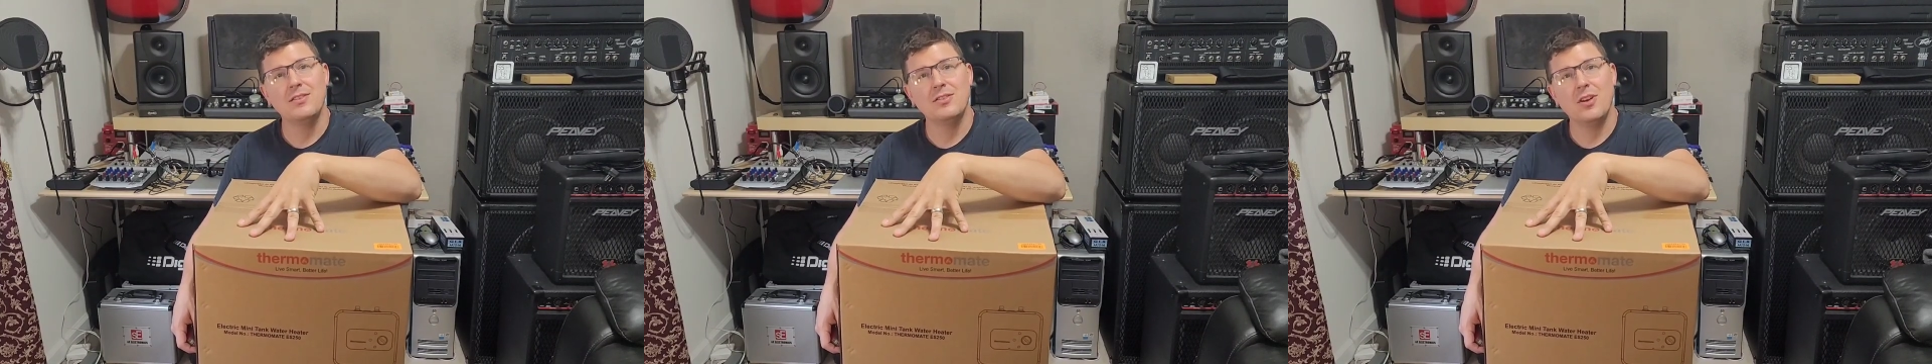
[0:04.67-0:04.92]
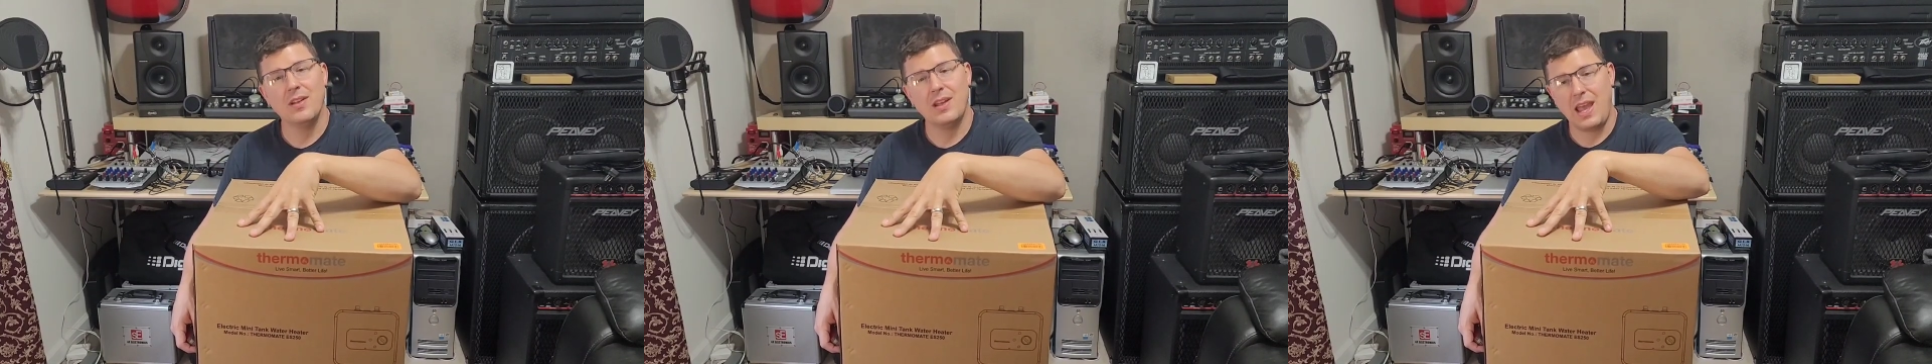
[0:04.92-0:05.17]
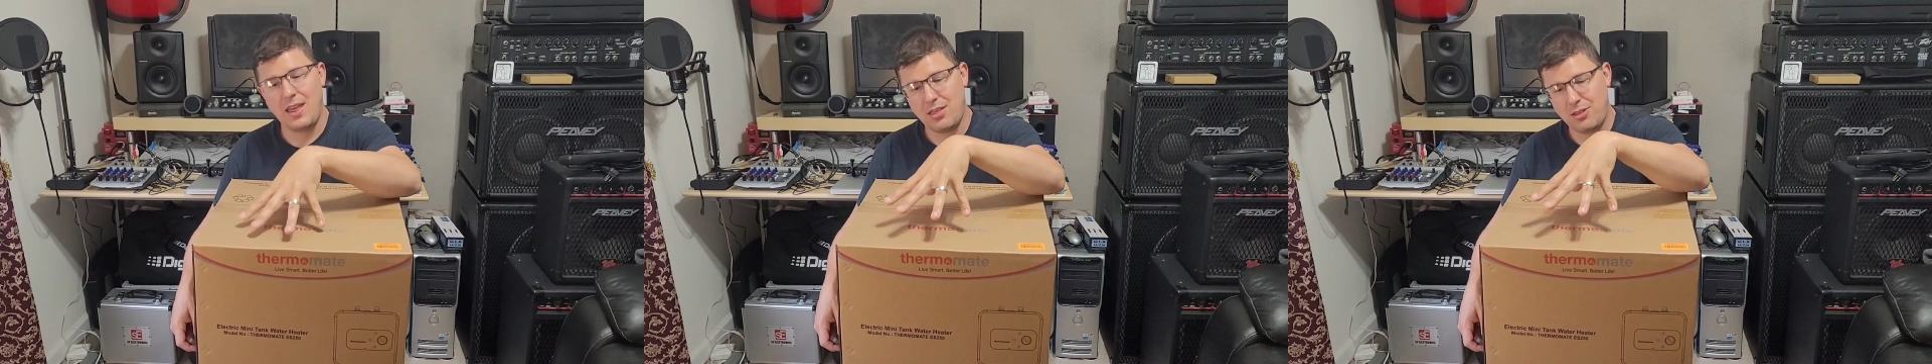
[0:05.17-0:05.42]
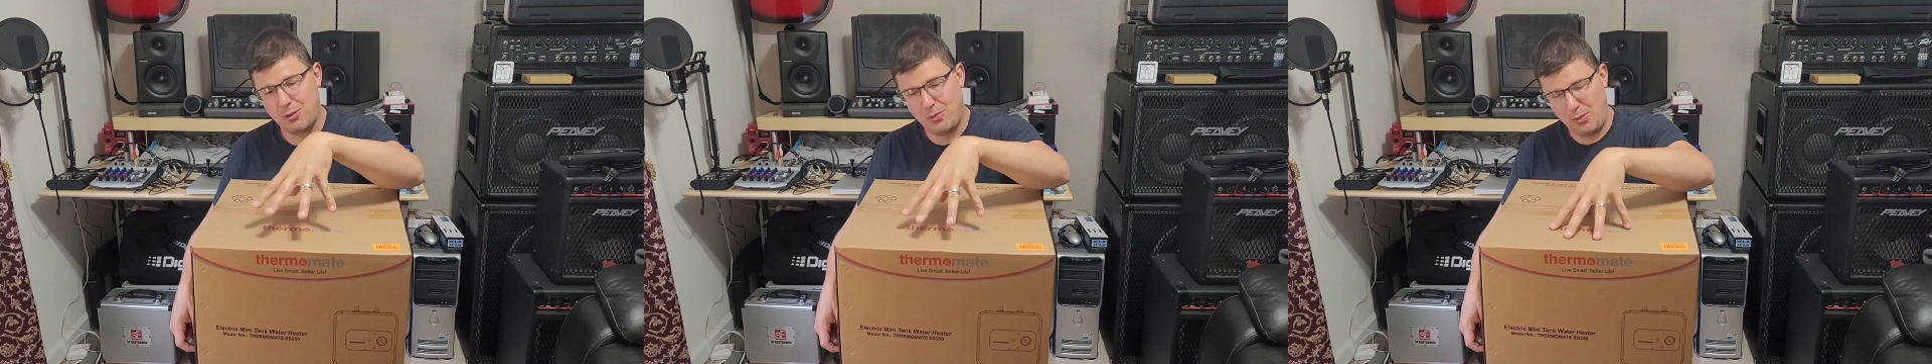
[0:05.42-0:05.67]
installing a
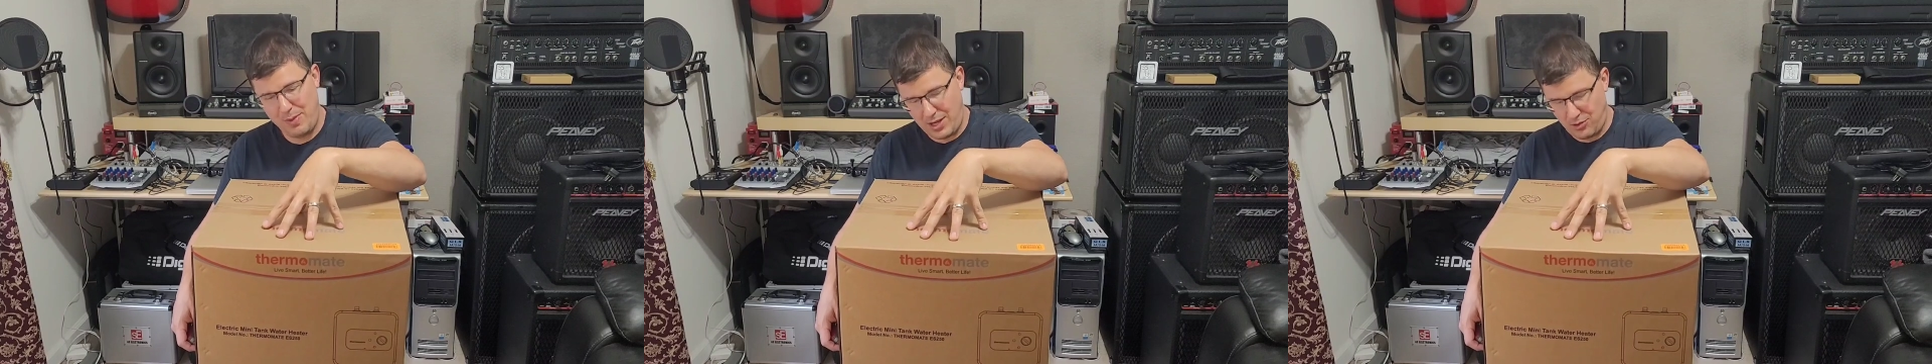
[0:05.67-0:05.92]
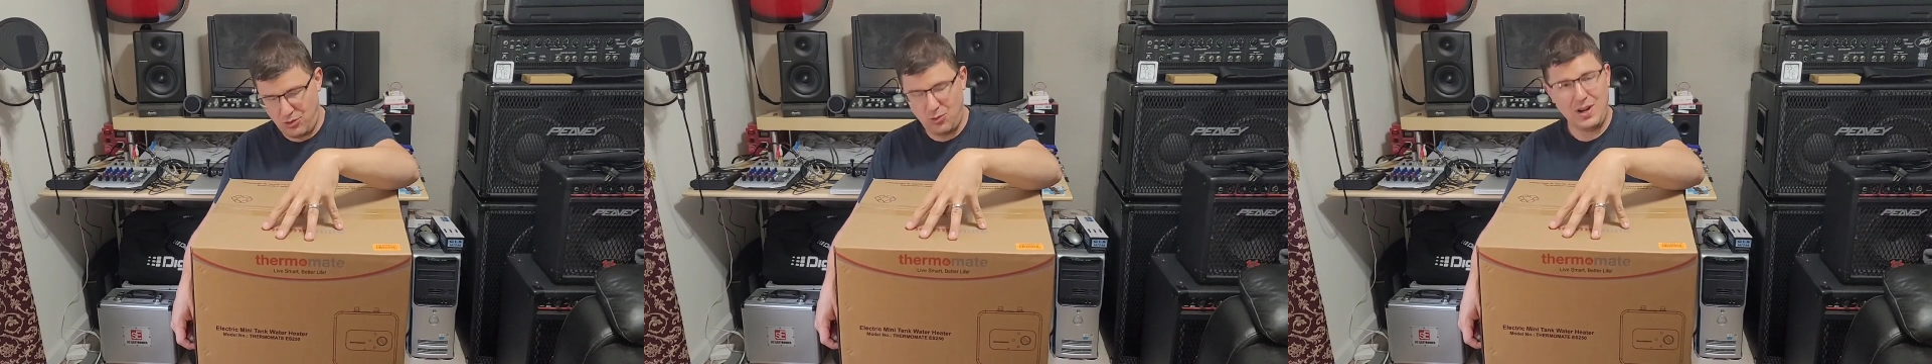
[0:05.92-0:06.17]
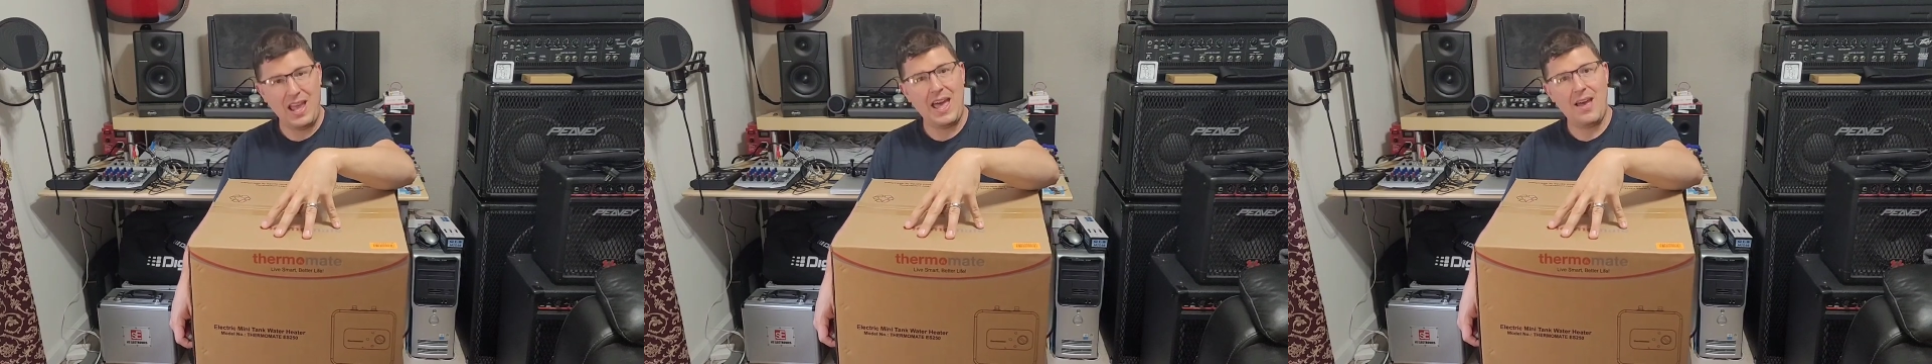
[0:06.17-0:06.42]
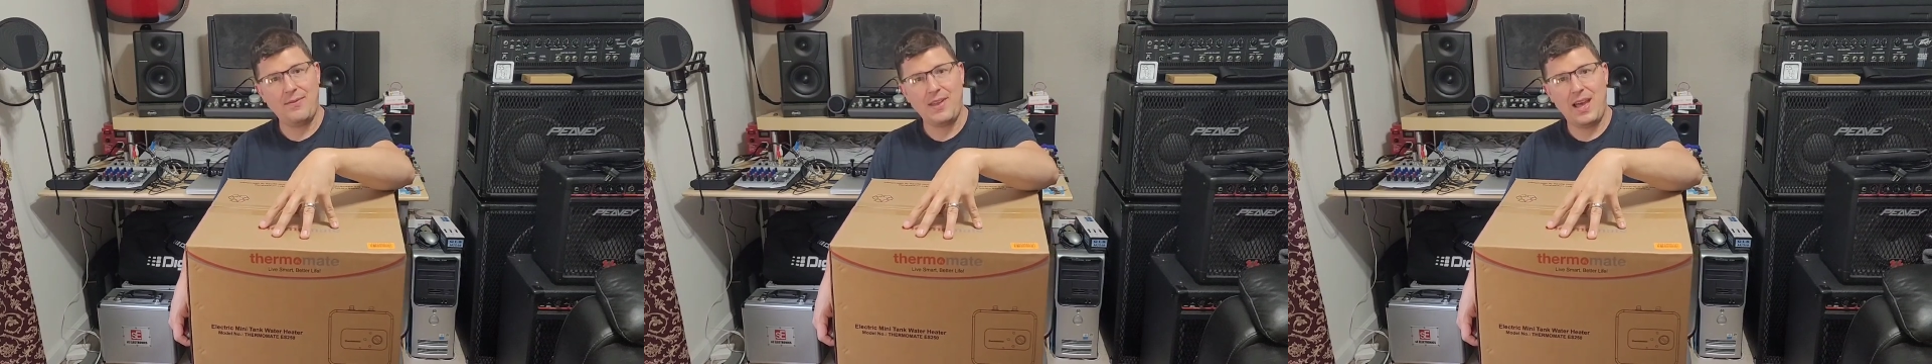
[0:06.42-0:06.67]
Thermomate two and a
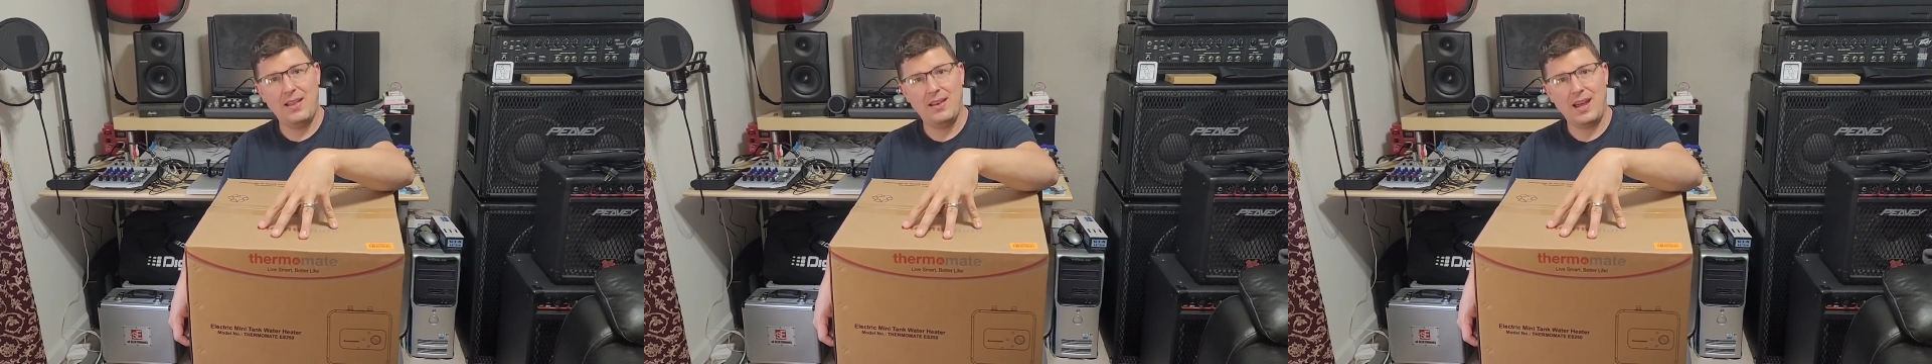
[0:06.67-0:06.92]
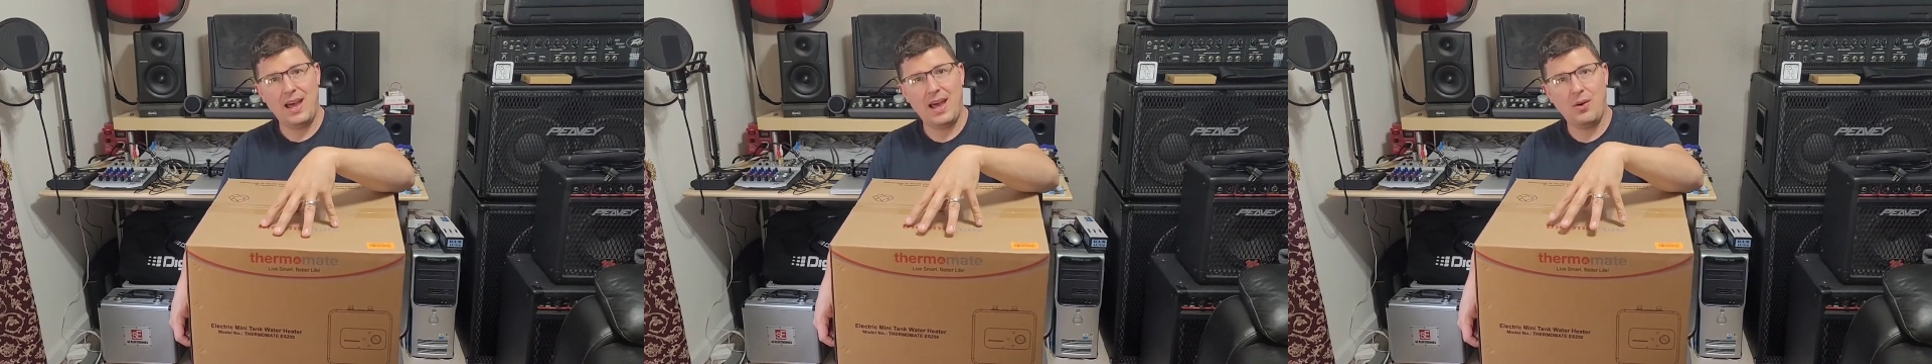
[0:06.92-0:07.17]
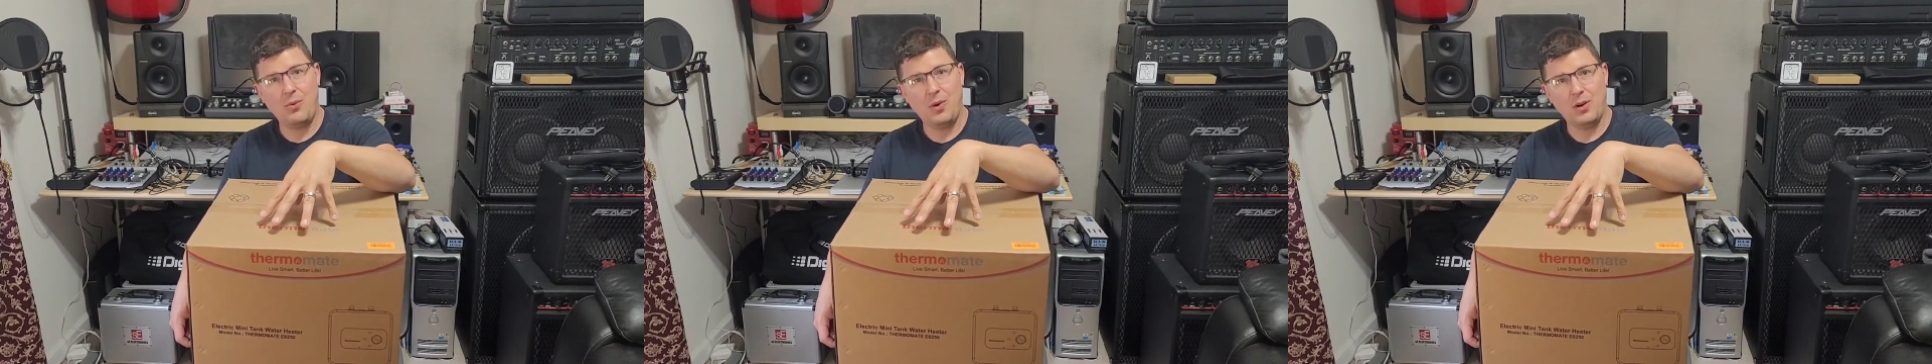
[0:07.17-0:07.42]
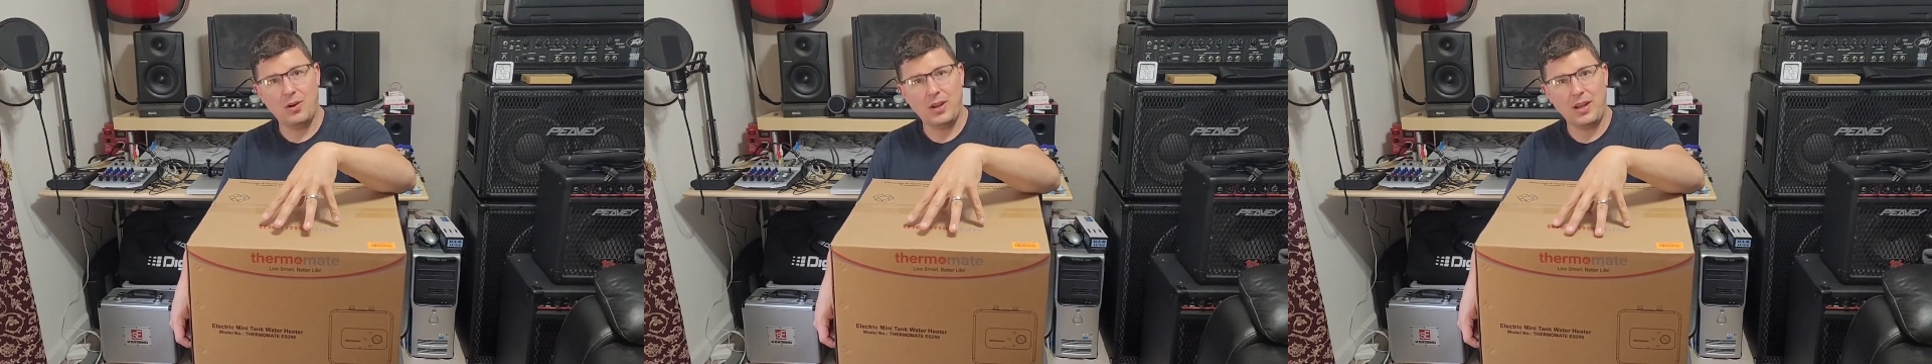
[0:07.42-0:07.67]
half gallon hot
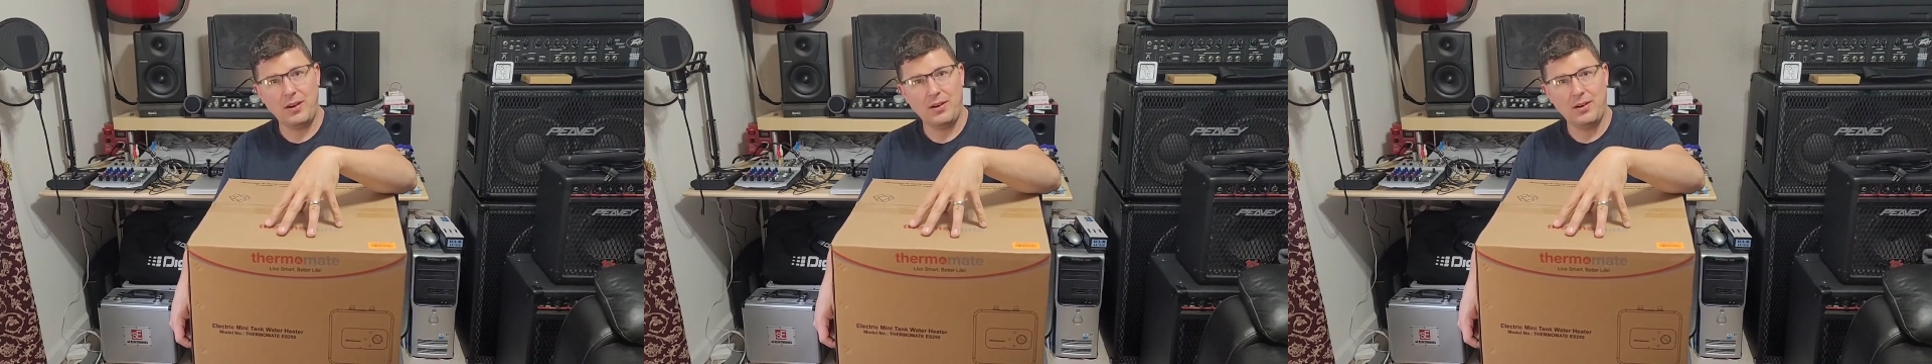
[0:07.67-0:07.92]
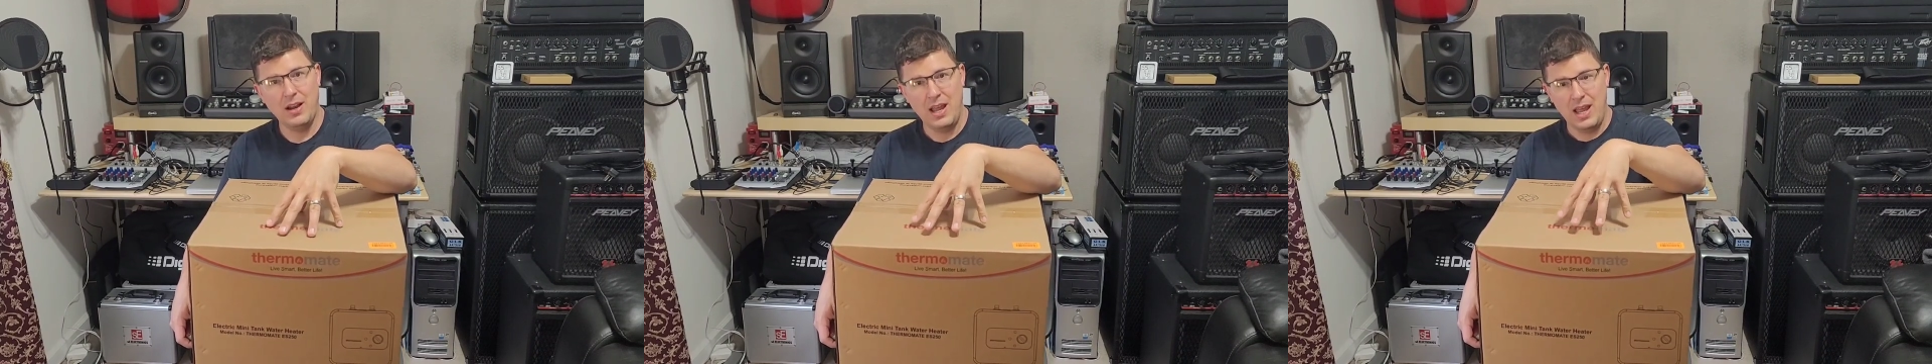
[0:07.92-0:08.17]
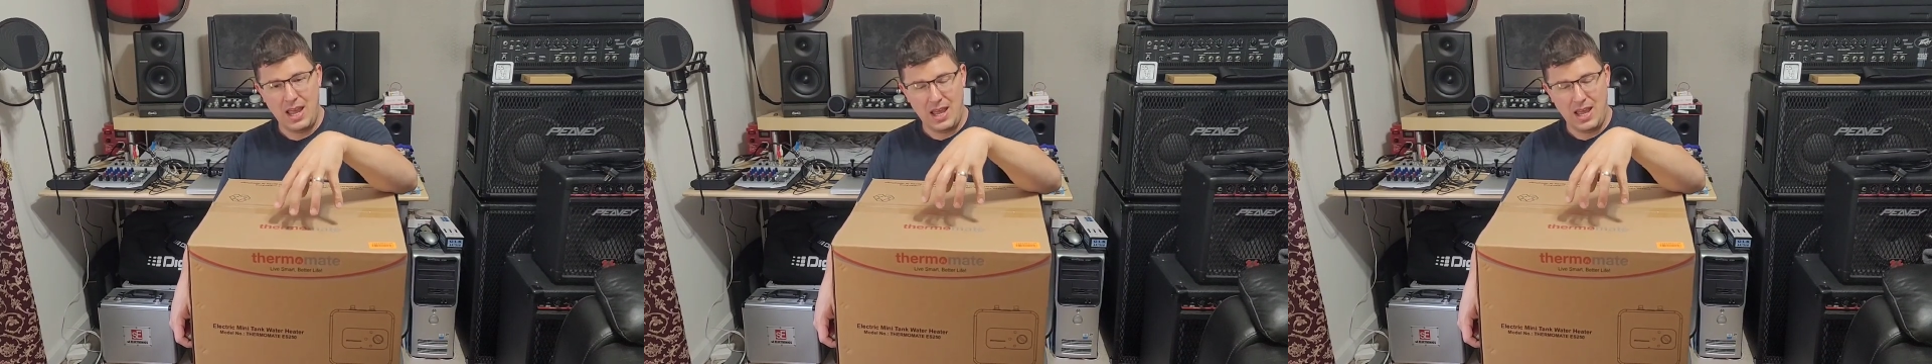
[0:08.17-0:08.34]
water heater